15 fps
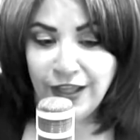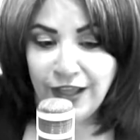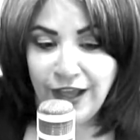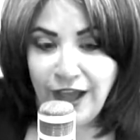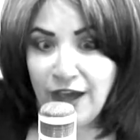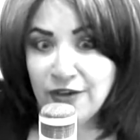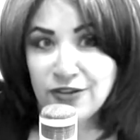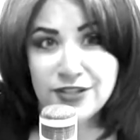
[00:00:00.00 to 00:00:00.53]

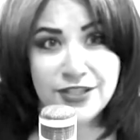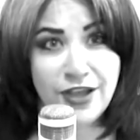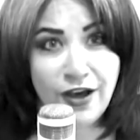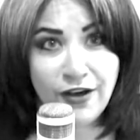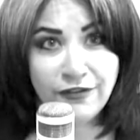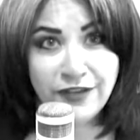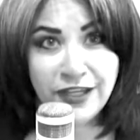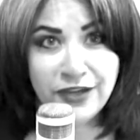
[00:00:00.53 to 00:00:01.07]
how to
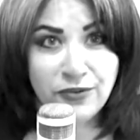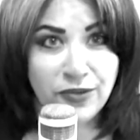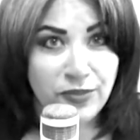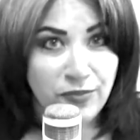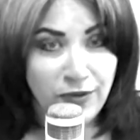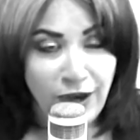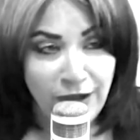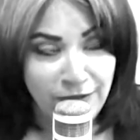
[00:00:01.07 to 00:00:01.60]
solve it or what the
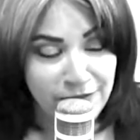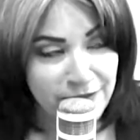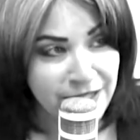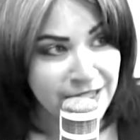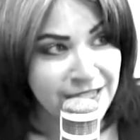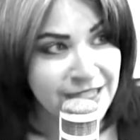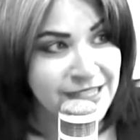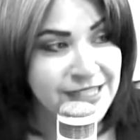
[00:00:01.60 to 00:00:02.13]
problem
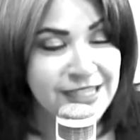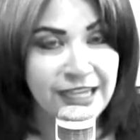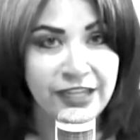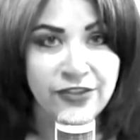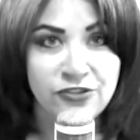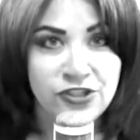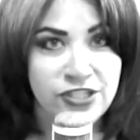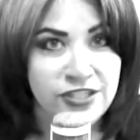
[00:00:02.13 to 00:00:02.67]
is. Like,
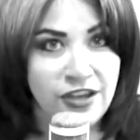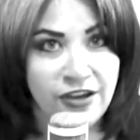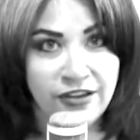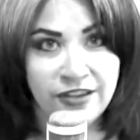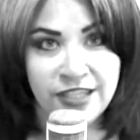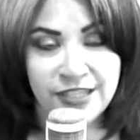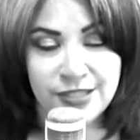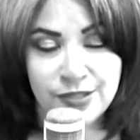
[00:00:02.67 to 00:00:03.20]
there's just all
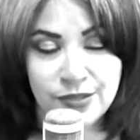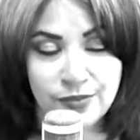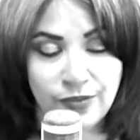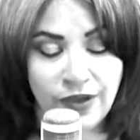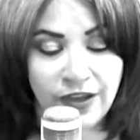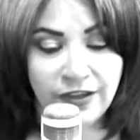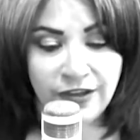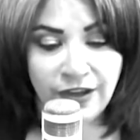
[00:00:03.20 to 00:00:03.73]
these
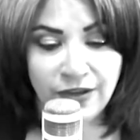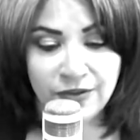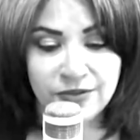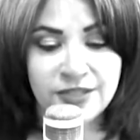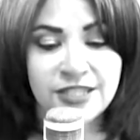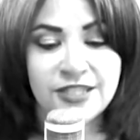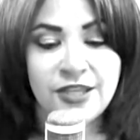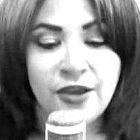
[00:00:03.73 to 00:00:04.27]

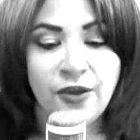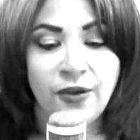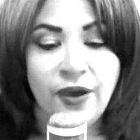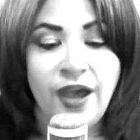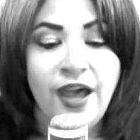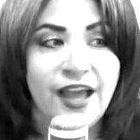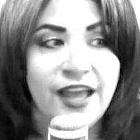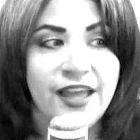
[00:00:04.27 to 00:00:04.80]
unknowns. So
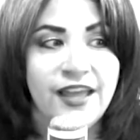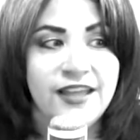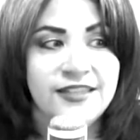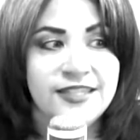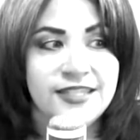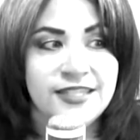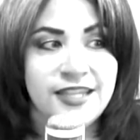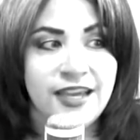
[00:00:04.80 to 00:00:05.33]

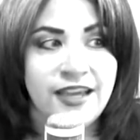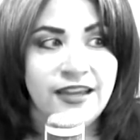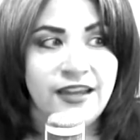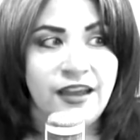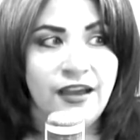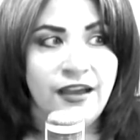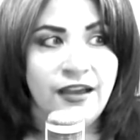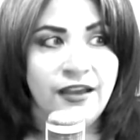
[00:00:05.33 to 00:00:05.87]
instead
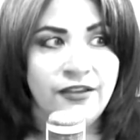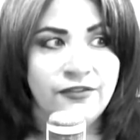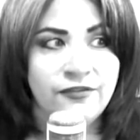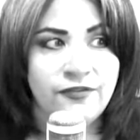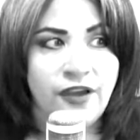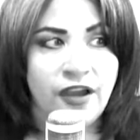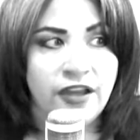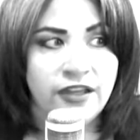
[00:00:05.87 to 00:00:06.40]
of
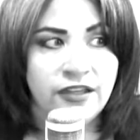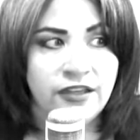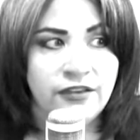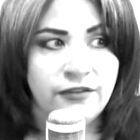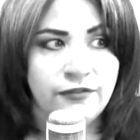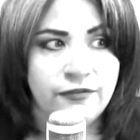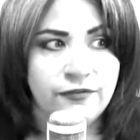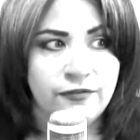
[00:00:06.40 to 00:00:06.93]
kind
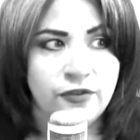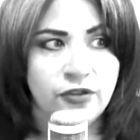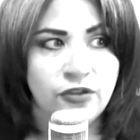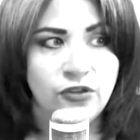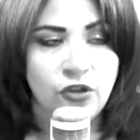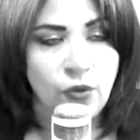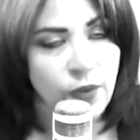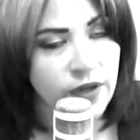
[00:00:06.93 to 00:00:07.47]
of
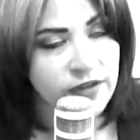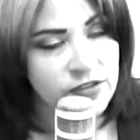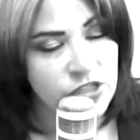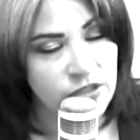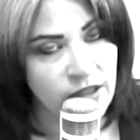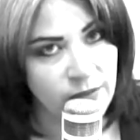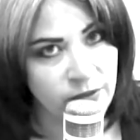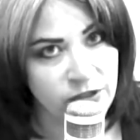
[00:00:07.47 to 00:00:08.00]
going to
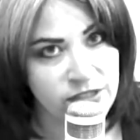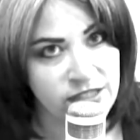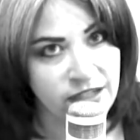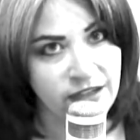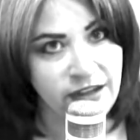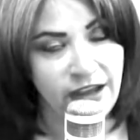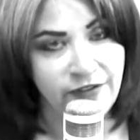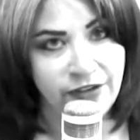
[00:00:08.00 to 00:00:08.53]
that person
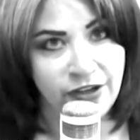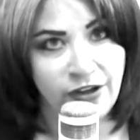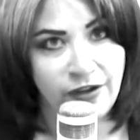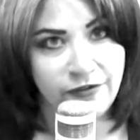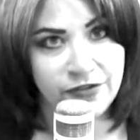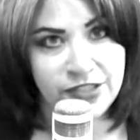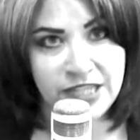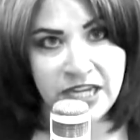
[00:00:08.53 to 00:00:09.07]
and having a
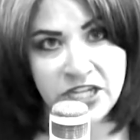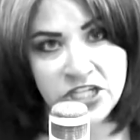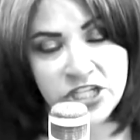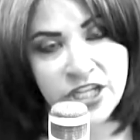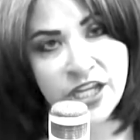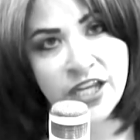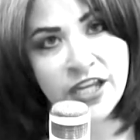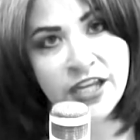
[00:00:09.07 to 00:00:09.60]

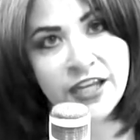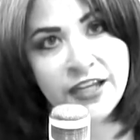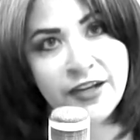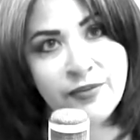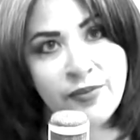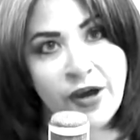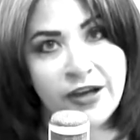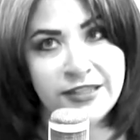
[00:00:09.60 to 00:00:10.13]
conversation
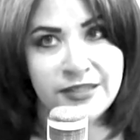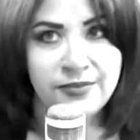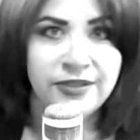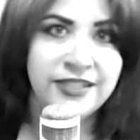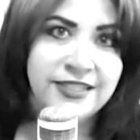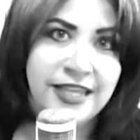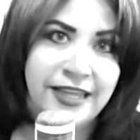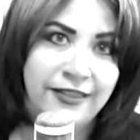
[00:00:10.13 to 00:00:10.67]
and possibly
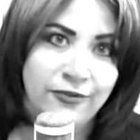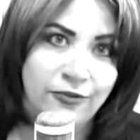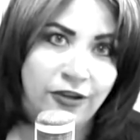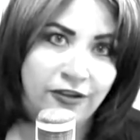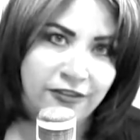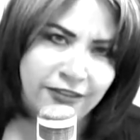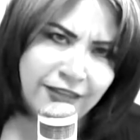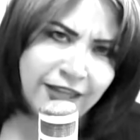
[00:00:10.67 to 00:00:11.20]
saying the
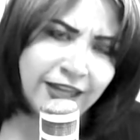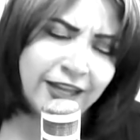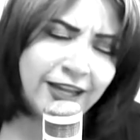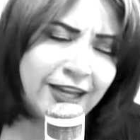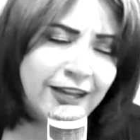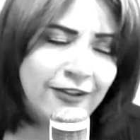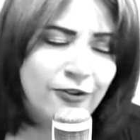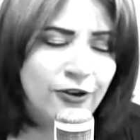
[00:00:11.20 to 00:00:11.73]
wrong
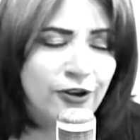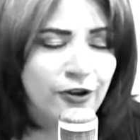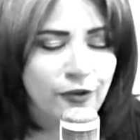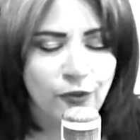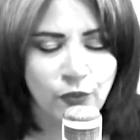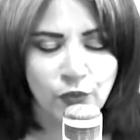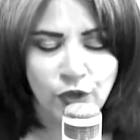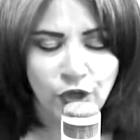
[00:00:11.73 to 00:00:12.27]
thing
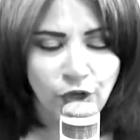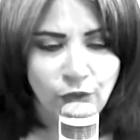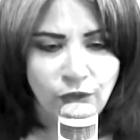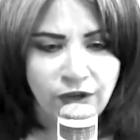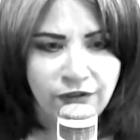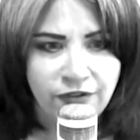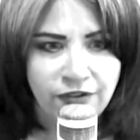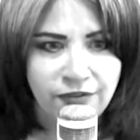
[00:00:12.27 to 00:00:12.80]
or,
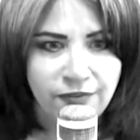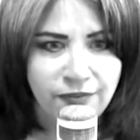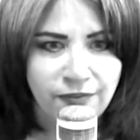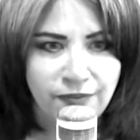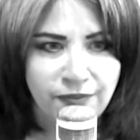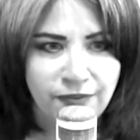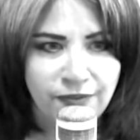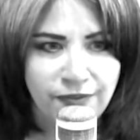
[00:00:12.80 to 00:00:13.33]
whatever,
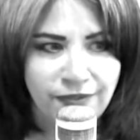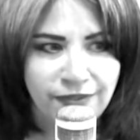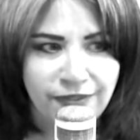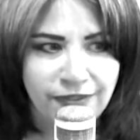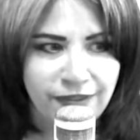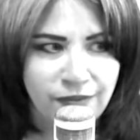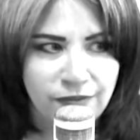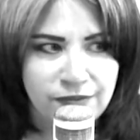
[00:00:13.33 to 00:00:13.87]

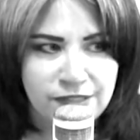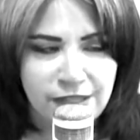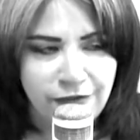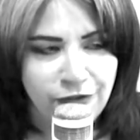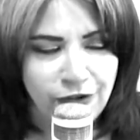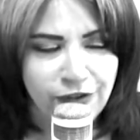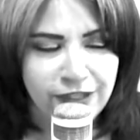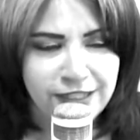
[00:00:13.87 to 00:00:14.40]
the
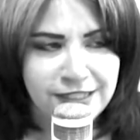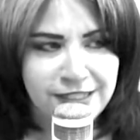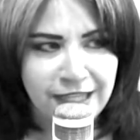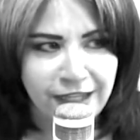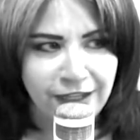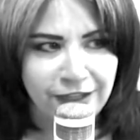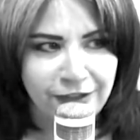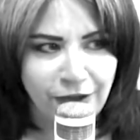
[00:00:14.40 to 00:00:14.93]
several things
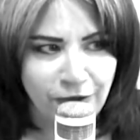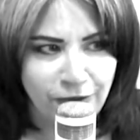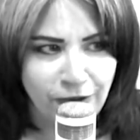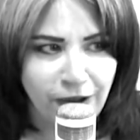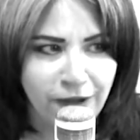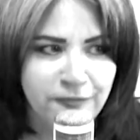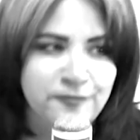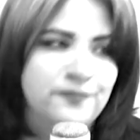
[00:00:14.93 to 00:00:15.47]
that could go
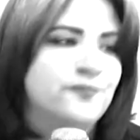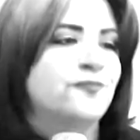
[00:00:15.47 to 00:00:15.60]
wrong,